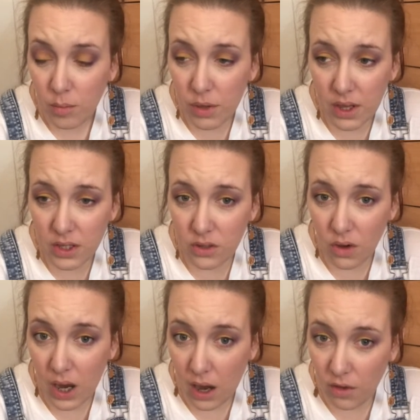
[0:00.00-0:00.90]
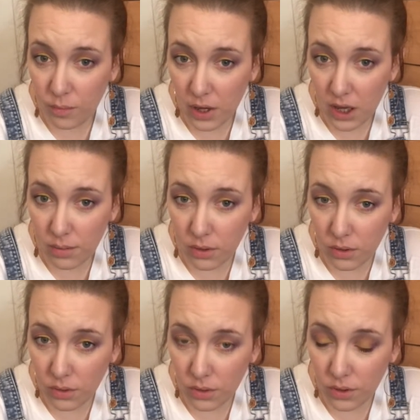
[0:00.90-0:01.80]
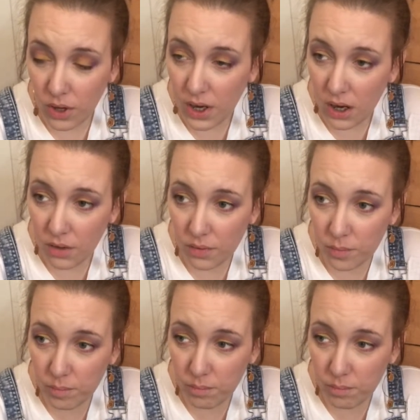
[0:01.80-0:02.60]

but there's not enough people, not enough